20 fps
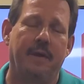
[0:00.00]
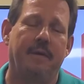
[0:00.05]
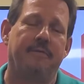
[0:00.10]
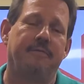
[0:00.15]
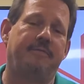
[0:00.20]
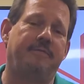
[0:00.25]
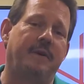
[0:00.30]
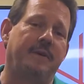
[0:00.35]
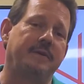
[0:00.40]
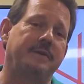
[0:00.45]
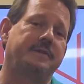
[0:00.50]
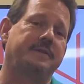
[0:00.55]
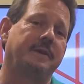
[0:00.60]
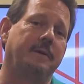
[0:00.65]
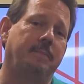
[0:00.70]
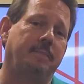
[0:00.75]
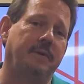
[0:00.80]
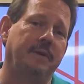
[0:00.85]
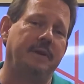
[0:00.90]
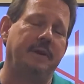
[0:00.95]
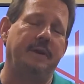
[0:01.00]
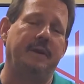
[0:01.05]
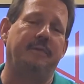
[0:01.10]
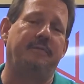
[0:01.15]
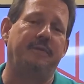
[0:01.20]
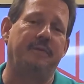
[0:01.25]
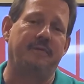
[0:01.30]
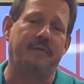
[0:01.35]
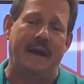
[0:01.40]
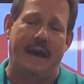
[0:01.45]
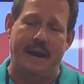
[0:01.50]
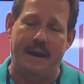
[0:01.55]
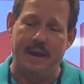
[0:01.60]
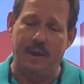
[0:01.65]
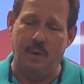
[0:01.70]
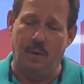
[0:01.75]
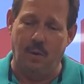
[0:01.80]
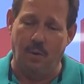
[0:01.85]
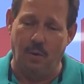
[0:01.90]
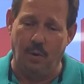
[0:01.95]
Very simply, if you've got a
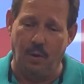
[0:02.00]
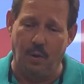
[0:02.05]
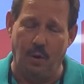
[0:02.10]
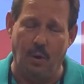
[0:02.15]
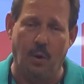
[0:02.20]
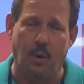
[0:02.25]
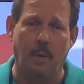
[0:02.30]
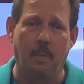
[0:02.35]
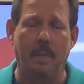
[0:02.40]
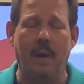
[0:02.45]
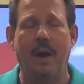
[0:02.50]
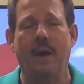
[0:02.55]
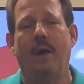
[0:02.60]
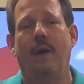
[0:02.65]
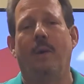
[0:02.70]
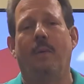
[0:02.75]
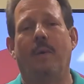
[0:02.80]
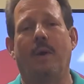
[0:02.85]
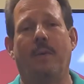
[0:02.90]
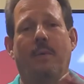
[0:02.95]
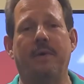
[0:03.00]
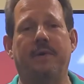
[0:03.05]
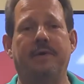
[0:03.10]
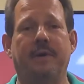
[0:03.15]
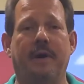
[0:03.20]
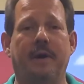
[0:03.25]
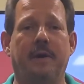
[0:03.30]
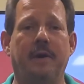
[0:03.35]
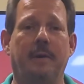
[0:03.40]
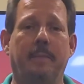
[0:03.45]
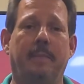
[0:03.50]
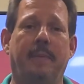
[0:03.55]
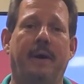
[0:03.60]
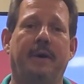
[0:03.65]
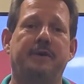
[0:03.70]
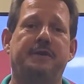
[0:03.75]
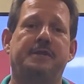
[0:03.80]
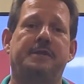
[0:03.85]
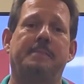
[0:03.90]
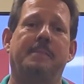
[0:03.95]
whole home where we're talking
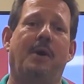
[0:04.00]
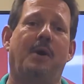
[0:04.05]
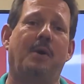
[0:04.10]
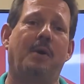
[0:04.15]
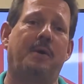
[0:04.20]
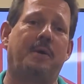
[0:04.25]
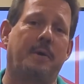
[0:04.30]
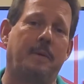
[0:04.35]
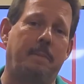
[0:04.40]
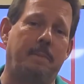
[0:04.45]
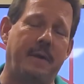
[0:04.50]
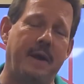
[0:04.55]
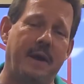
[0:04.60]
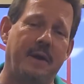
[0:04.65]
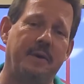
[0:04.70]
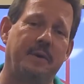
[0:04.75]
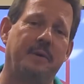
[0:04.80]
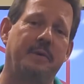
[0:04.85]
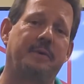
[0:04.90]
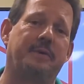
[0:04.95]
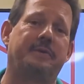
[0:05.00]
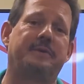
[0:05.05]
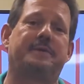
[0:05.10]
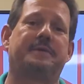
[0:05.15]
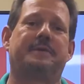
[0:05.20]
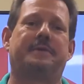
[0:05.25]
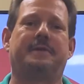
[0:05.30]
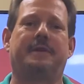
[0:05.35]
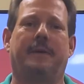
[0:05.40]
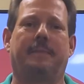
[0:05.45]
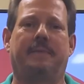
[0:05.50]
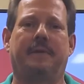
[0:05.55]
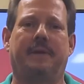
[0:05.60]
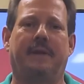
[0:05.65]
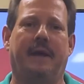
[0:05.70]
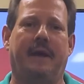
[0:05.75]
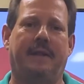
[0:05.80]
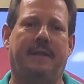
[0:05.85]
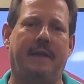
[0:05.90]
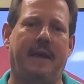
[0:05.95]
about smoke or pet odors or something
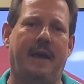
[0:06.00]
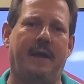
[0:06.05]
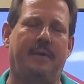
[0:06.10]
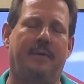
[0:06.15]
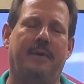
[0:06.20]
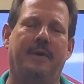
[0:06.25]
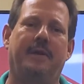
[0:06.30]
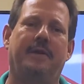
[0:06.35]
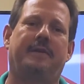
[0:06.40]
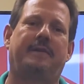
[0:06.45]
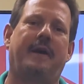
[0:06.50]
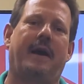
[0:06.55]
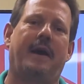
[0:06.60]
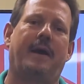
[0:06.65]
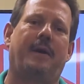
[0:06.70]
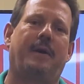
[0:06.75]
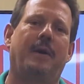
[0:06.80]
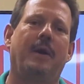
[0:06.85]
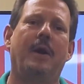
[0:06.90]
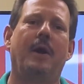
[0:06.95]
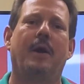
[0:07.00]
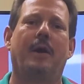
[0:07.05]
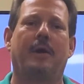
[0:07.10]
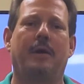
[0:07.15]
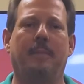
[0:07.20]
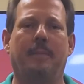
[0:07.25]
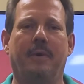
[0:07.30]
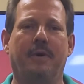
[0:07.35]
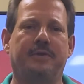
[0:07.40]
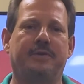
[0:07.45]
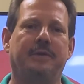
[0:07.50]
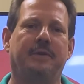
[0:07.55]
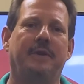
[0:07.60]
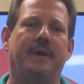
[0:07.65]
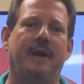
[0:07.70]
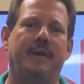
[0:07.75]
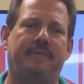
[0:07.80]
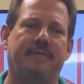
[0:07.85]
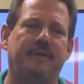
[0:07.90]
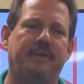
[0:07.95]
like that, or an entire commercial
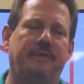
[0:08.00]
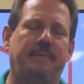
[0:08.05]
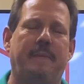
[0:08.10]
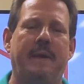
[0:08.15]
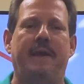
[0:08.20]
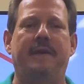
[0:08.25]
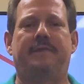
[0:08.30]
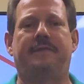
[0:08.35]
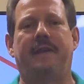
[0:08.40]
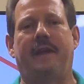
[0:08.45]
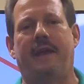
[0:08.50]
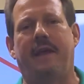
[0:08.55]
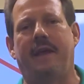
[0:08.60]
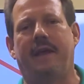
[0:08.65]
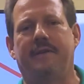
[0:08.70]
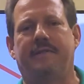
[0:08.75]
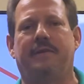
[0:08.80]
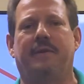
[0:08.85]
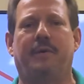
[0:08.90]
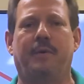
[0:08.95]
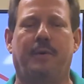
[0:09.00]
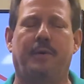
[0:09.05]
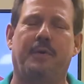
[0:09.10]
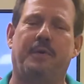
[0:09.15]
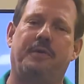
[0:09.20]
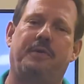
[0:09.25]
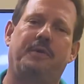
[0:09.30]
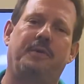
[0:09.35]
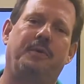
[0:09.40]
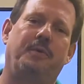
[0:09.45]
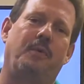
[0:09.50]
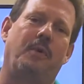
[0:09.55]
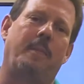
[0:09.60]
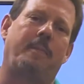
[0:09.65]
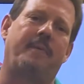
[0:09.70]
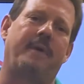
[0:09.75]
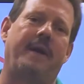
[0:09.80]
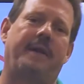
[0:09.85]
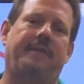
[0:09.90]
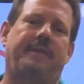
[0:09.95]
office space that has an odor due to a
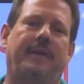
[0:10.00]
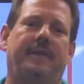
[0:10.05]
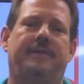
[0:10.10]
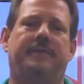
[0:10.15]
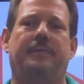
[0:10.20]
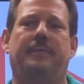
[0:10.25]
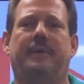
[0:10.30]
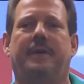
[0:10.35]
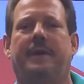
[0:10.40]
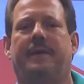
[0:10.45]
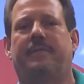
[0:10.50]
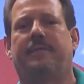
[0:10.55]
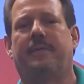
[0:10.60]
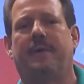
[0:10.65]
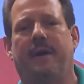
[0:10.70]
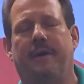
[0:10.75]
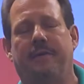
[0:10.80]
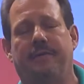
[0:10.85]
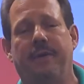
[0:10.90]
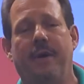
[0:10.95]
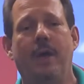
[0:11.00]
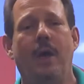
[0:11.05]
process or whatever else,